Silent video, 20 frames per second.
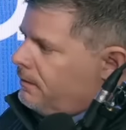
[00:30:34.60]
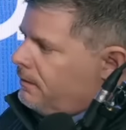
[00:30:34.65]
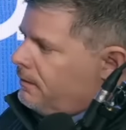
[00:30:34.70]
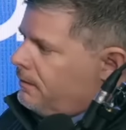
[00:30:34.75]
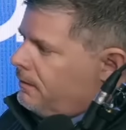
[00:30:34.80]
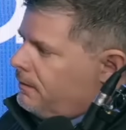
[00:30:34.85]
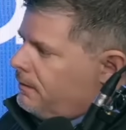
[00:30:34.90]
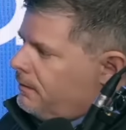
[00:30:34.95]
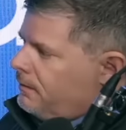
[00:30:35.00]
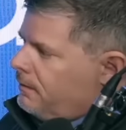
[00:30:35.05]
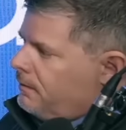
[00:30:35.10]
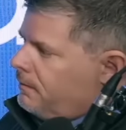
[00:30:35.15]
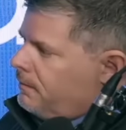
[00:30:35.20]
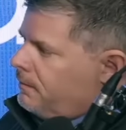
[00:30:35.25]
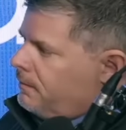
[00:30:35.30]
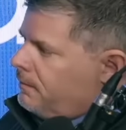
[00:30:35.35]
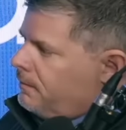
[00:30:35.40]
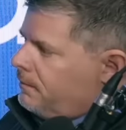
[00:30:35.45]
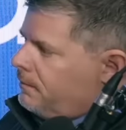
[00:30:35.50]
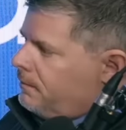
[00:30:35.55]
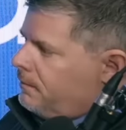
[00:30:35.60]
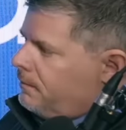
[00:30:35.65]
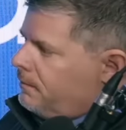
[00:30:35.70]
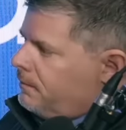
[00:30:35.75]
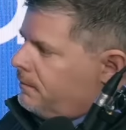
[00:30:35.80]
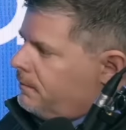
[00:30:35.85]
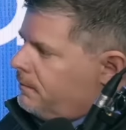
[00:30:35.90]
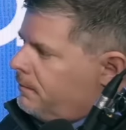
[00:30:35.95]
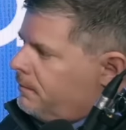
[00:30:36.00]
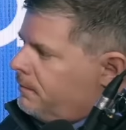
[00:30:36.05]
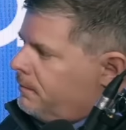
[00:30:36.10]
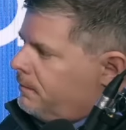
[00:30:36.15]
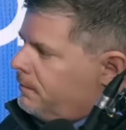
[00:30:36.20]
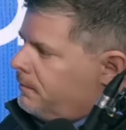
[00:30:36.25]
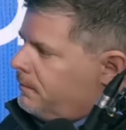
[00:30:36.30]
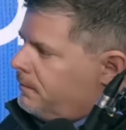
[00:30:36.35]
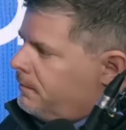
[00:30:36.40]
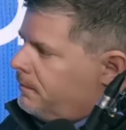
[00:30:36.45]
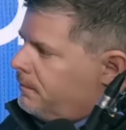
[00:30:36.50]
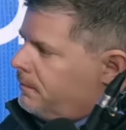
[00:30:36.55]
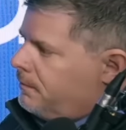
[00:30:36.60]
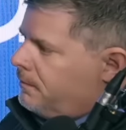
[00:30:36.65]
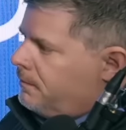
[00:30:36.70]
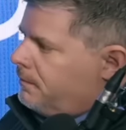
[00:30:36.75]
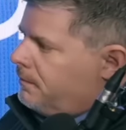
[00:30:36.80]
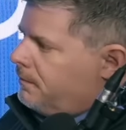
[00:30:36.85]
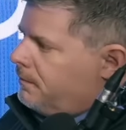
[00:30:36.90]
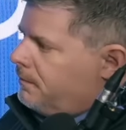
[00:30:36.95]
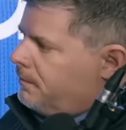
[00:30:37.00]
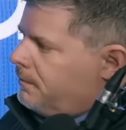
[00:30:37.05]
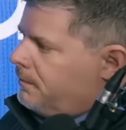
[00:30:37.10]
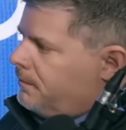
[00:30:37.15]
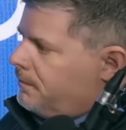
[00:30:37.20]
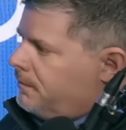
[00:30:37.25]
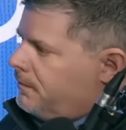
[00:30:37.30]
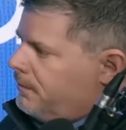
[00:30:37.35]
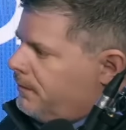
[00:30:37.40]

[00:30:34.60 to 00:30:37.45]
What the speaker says: This person isn't speaking.